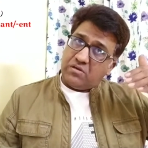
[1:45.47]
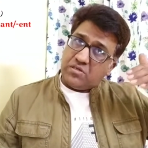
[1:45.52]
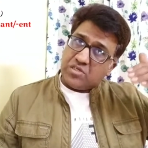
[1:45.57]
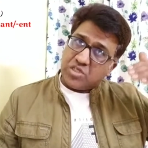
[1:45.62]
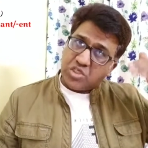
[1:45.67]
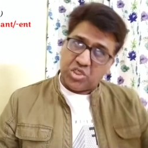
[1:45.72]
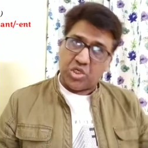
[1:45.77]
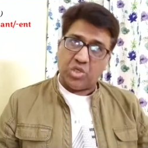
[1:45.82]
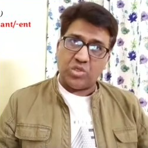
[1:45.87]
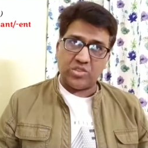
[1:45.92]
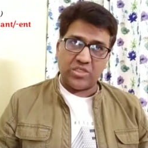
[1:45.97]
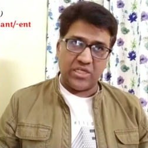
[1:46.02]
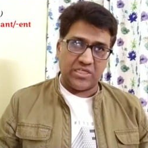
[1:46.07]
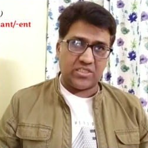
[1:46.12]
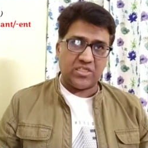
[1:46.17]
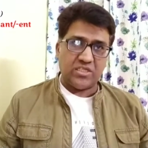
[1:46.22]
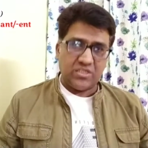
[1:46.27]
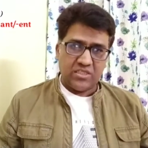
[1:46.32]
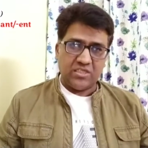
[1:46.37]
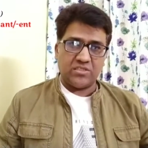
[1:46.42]
sure
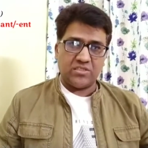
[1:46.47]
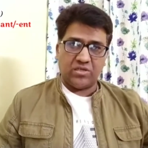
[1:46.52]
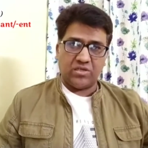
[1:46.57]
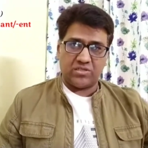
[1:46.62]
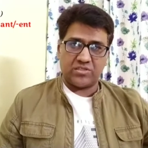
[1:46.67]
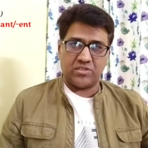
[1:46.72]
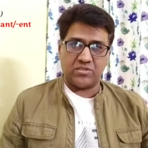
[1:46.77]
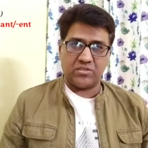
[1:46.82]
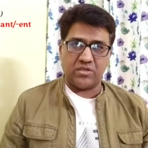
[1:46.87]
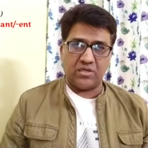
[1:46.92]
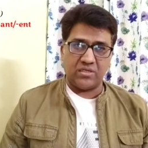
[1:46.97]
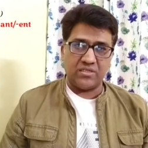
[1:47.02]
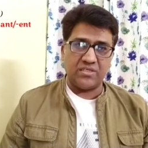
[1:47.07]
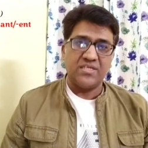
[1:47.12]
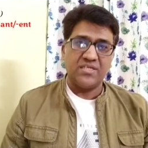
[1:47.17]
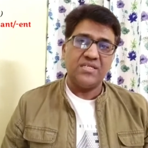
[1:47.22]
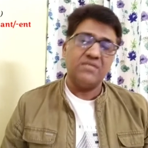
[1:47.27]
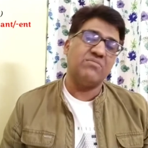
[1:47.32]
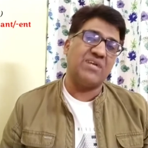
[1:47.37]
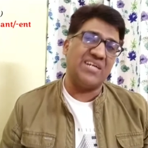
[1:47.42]
death is also called
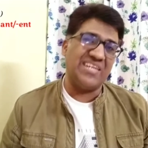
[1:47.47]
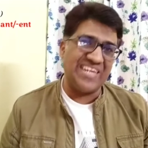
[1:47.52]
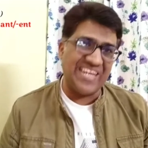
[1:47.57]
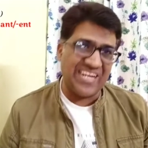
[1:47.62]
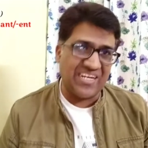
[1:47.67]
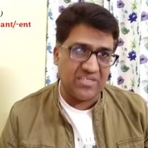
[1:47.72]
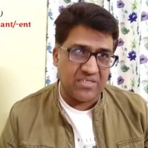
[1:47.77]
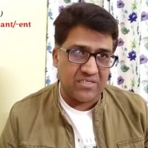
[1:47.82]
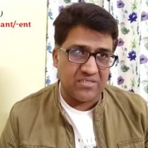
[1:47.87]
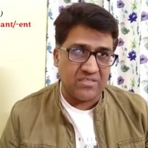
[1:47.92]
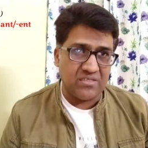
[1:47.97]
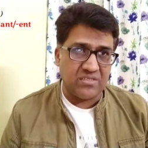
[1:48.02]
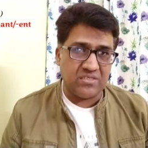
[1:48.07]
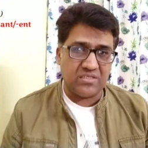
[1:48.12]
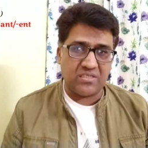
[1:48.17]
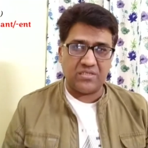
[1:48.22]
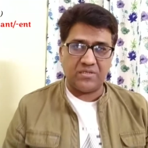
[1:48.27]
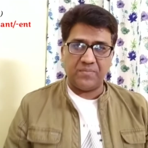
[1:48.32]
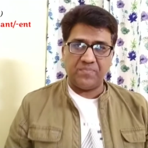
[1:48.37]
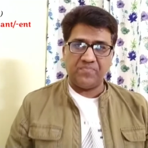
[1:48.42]

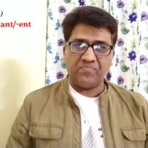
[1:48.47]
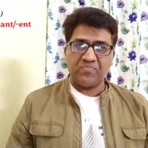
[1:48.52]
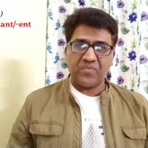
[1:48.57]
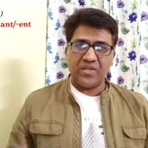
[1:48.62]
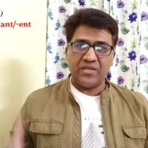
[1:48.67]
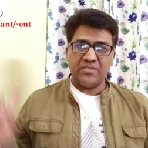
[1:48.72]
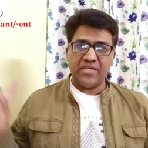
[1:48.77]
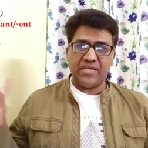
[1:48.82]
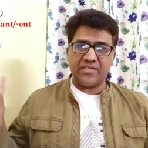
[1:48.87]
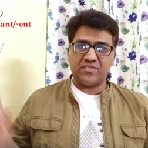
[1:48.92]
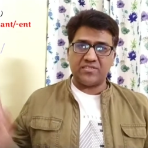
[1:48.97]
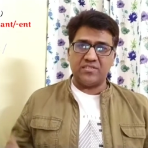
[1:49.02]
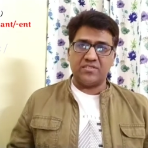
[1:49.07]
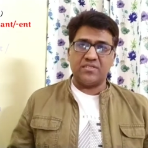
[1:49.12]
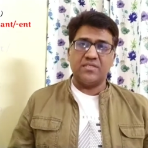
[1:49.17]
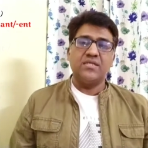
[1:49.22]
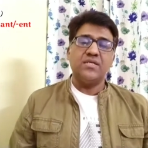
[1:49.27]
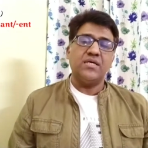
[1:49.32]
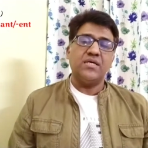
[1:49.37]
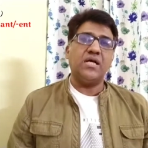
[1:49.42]
malignant. Next is
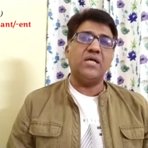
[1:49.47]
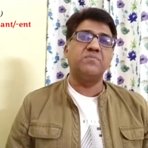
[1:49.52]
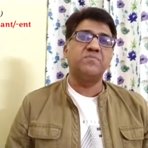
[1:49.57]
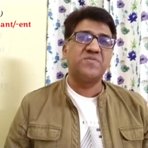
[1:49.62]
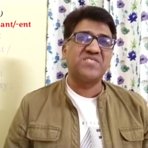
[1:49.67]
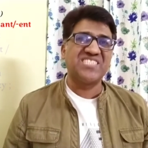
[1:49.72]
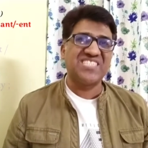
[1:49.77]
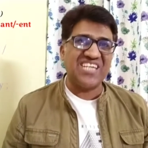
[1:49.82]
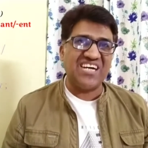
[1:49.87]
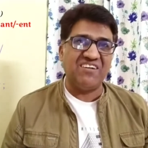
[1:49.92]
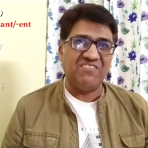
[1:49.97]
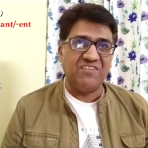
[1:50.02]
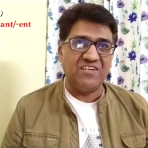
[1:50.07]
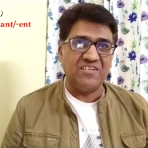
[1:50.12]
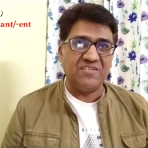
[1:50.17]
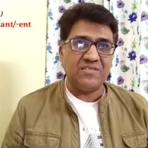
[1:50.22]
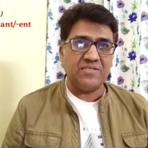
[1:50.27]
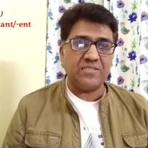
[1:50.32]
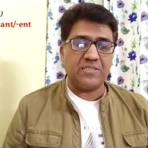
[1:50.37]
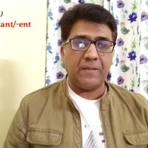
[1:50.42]

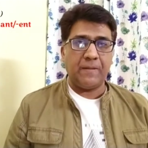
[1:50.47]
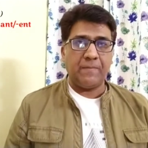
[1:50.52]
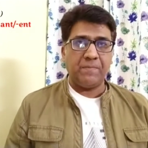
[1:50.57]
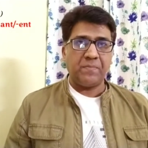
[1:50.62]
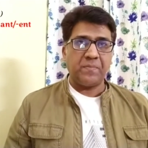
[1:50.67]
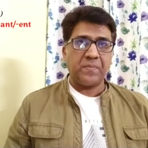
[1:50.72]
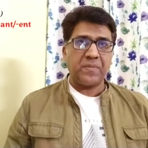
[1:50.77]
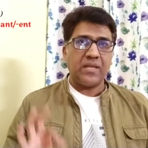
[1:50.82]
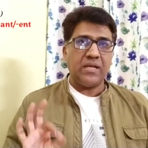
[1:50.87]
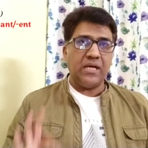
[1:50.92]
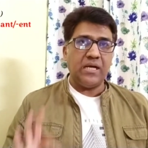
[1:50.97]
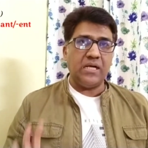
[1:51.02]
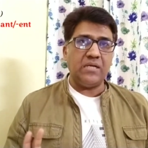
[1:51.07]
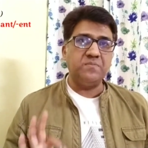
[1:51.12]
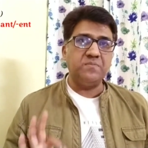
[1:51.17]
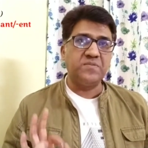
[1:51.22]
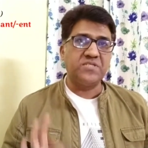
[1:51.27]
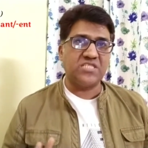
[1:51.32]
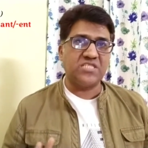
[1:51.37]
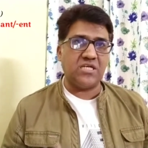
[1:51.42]
observant.
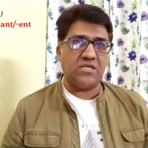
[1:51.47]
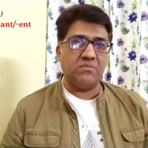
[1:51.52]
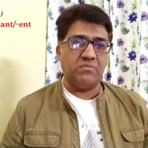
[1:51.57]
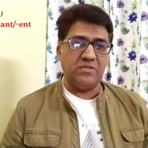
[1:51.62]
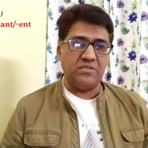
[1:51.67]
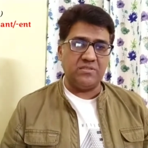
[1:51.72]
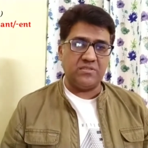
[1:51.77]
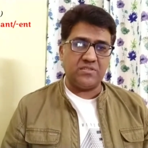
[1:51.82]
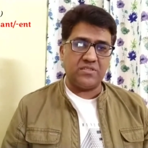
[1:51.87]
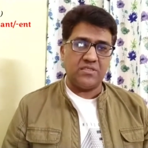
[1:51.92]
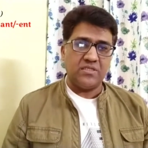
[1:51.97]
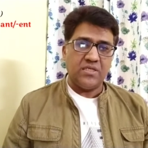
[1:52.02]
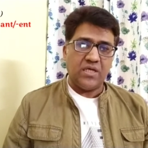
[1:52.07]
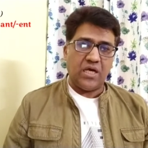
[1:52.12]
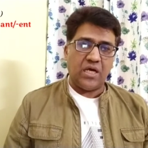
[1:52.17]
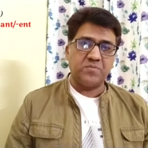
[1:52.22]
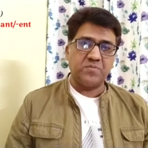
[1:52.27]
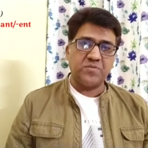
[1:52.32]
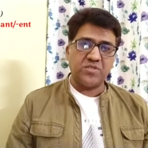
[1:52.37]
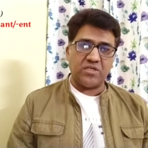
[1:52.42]
Observant.
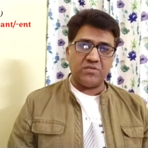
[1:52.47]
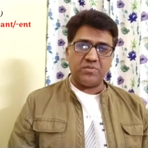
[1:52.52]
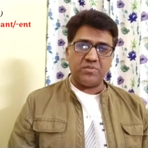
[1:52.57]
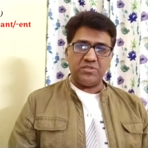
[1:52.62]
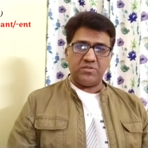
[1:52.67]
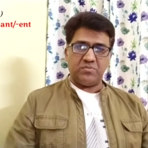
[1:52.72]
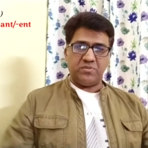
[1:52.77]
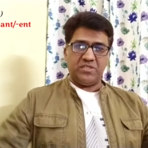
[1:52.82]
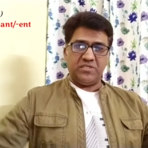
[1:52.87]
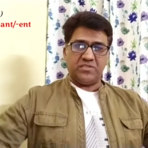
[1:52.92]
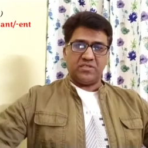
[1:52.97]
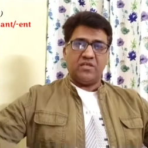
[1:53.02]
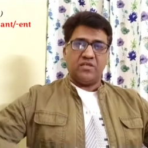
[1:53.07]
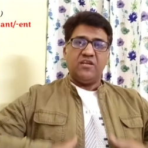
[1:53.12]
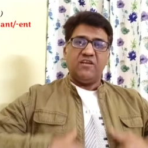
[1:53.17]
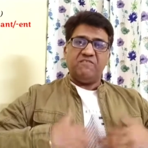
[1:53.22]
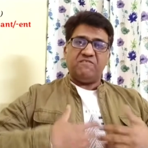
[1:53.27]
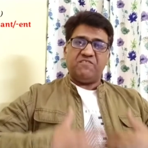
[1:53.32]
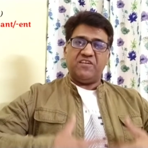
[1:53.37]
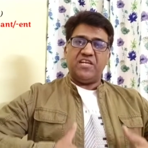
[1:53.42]
Observant means
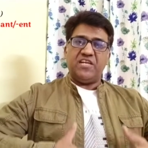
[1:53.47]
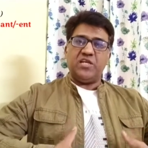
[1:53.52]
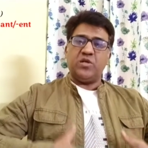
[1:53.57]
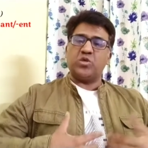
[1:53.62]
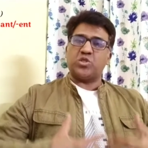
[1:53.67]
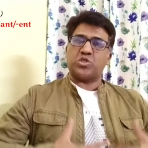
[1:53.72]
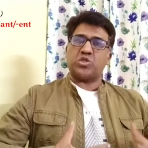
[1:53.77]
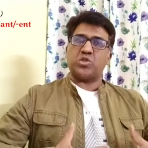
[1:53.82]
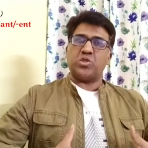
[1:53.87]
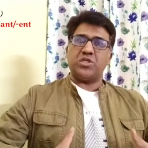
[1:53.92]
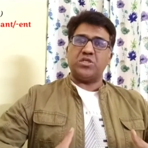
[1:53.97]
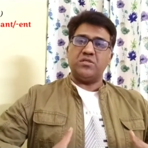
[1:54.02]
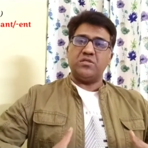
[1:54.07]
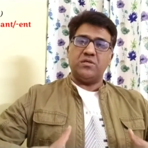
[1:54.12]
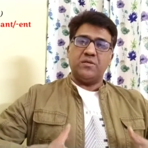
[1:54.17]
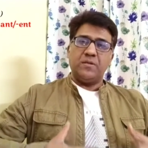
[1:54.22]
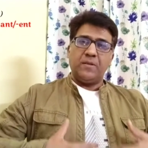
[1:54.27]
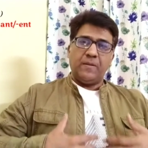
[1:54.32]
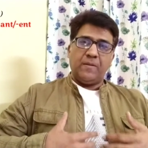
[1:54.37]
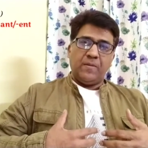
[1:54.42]
feeling or showing
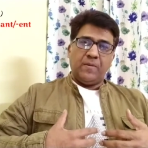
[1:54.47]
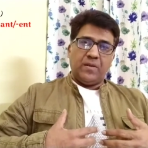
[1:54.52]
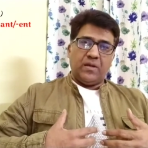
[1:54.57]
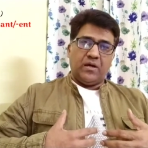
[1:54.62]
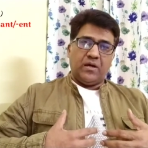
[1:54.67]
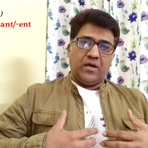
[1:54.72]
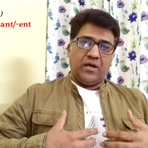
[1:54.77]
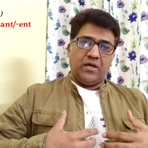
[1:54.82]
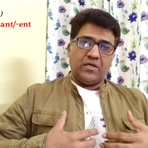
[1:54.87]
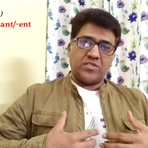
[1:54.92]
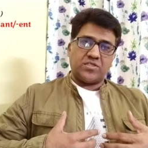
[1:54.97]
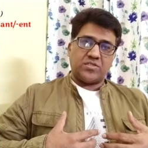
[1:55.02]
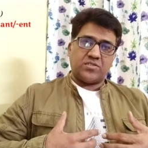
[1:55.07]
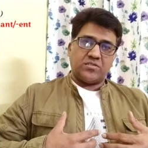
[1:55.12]
uh,